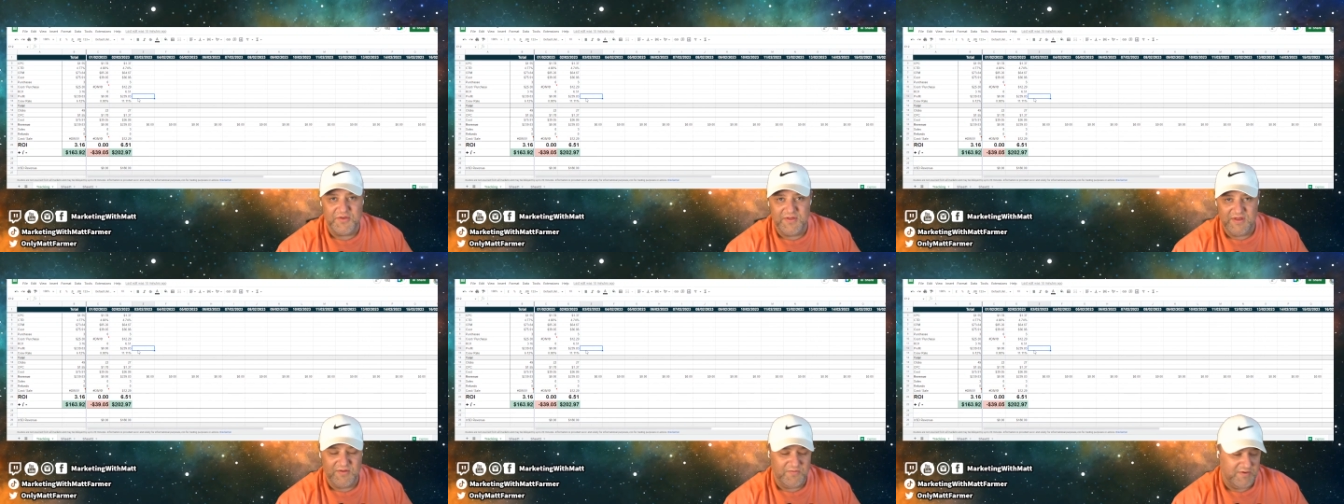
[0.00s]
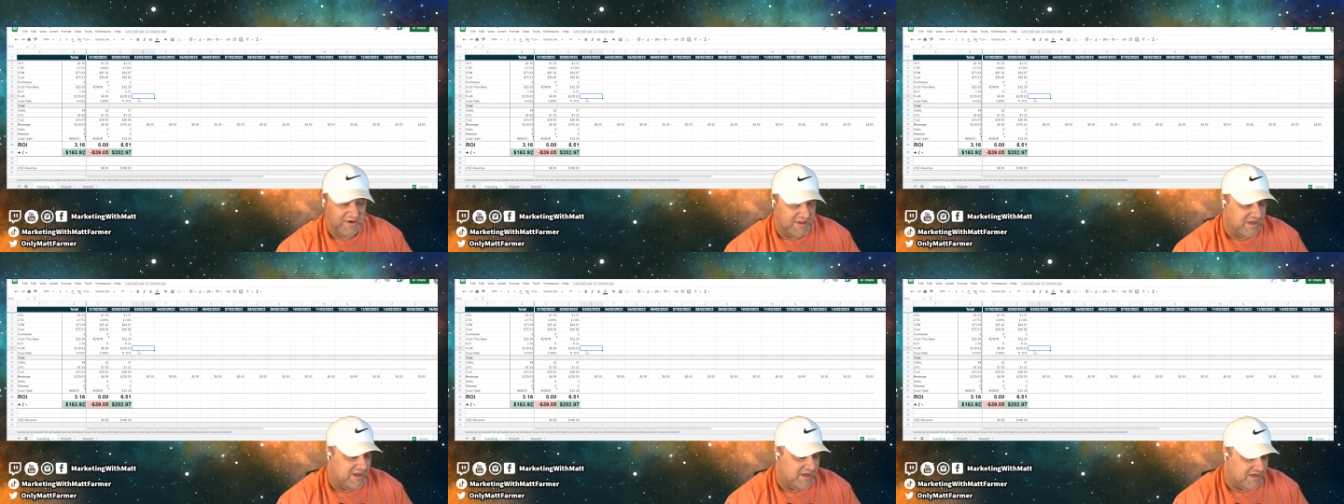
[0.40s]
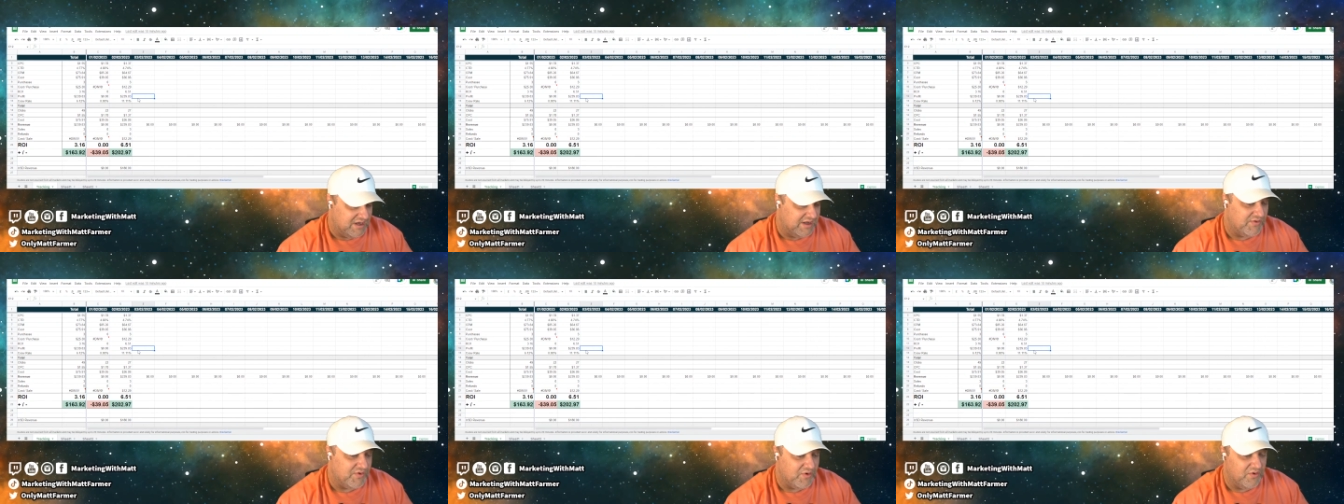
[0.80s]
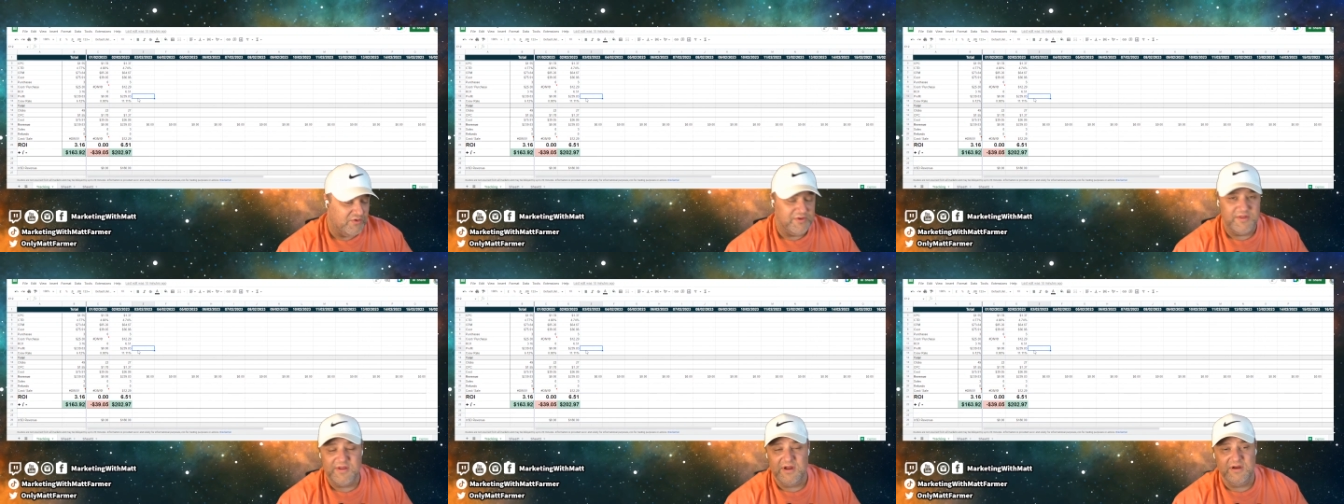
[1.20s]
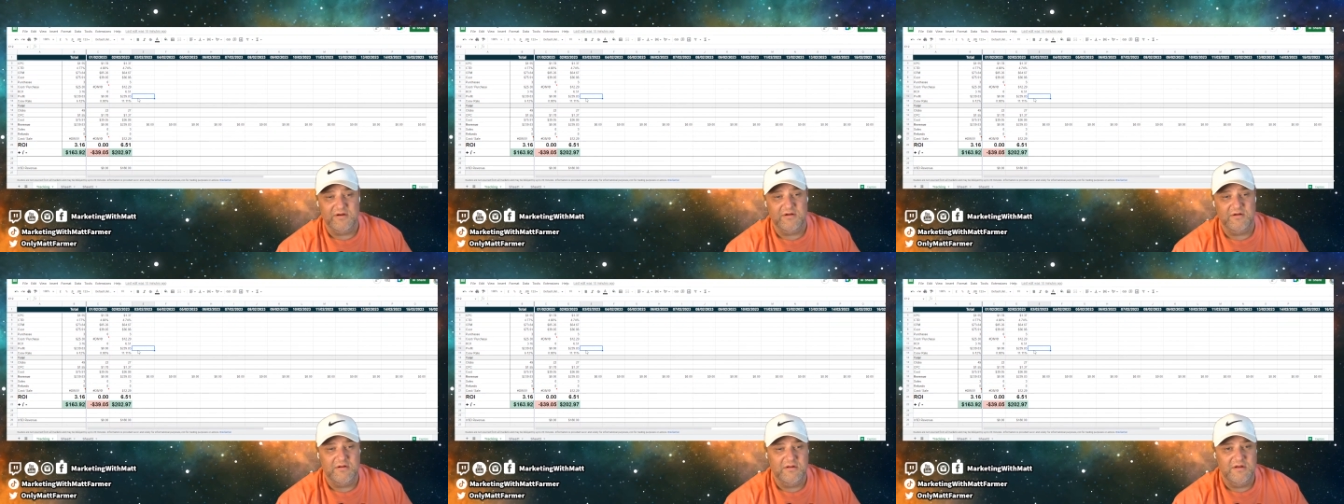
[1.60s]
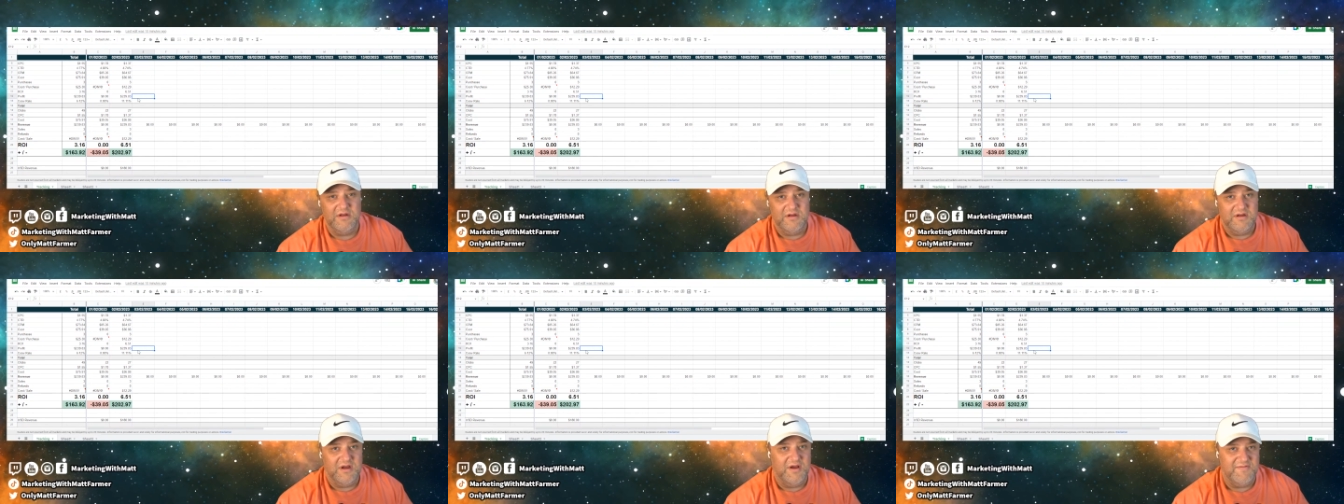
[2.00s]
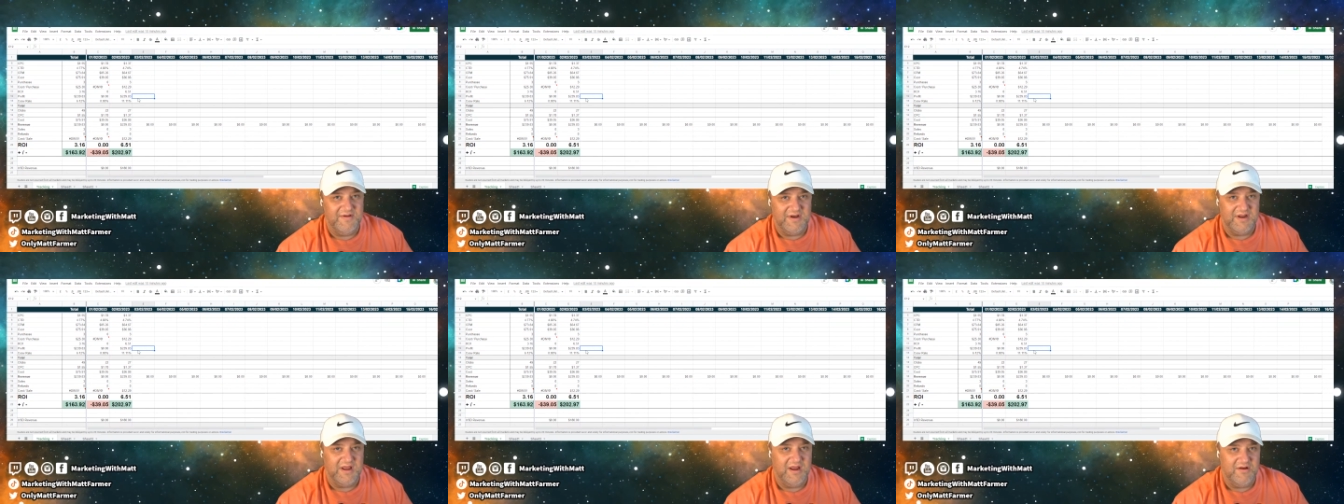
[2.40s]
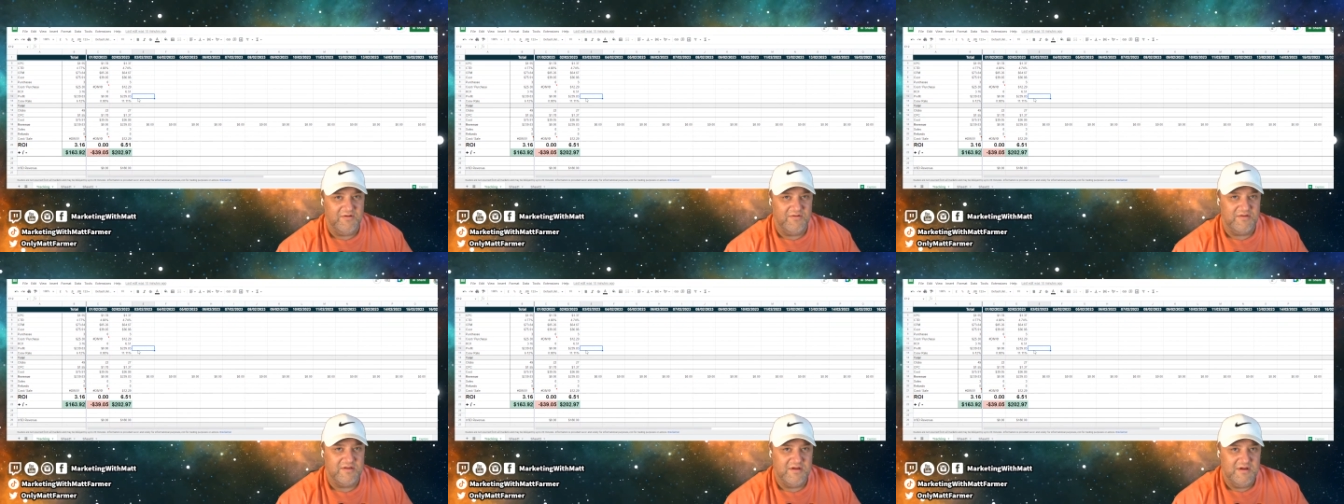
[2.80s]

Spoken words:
this one's hit like the gold standard of indicators.